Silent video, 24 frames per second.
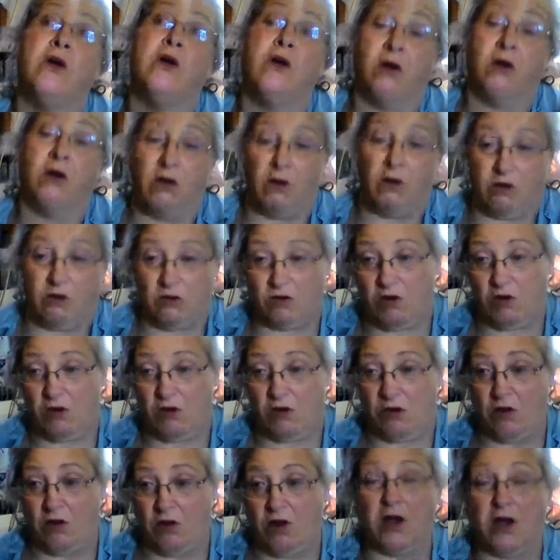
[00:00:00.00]
on his
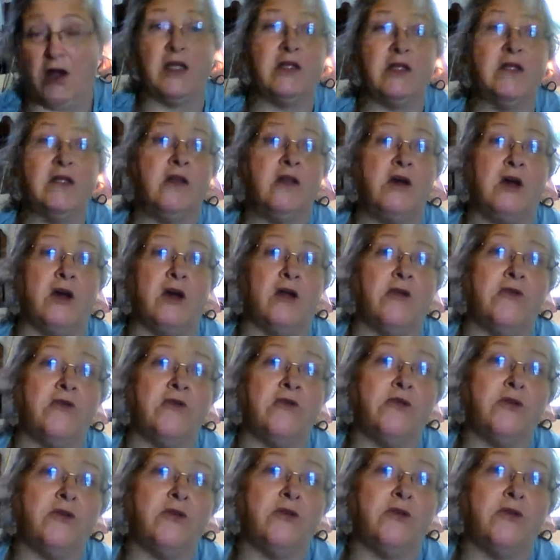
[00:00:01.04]
lunch
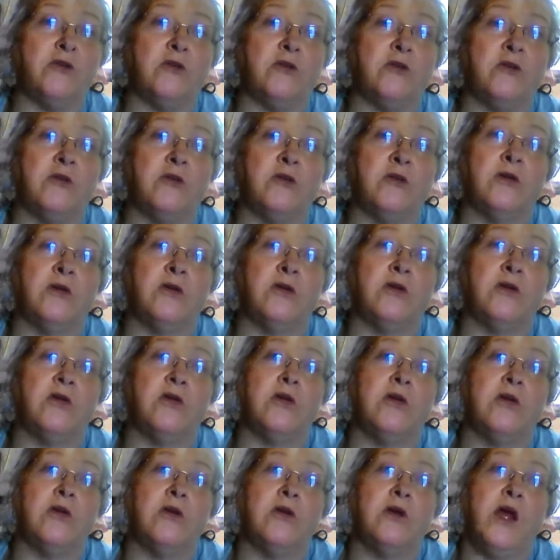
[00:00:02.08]

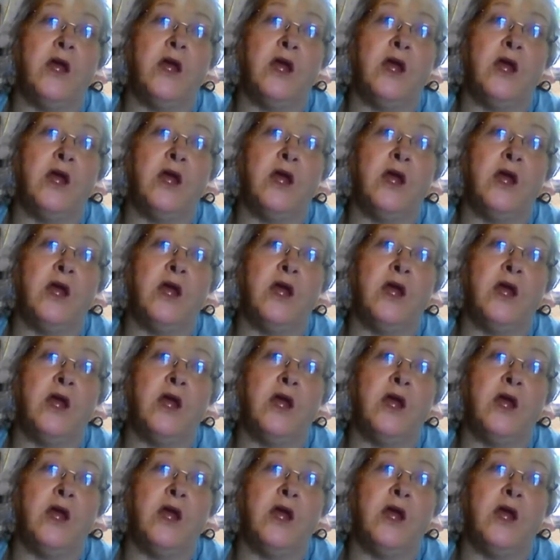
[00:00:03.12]
and